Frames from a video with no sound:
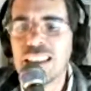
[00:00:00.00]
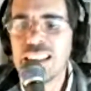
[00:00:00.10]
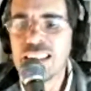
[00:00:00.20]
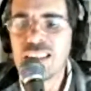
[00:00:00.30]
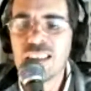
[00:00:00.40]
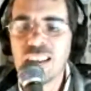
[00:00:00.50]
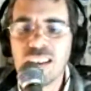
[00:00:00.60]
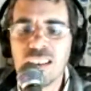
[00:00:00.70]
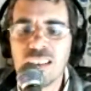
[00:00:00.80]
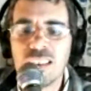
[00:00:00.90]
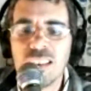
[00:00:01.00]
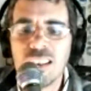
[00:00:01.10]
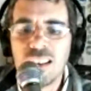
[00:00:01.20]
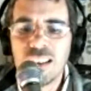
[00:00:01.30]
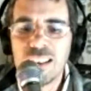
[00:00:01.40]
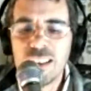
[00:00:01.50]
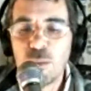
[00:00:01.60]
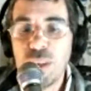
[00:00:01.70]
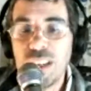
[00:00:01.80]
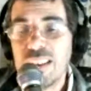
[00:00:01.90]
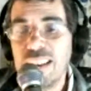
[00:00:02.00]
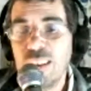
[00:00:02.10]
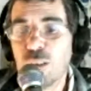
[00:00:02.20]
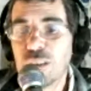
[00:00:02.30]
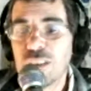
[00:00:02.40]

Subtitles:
a big deal. So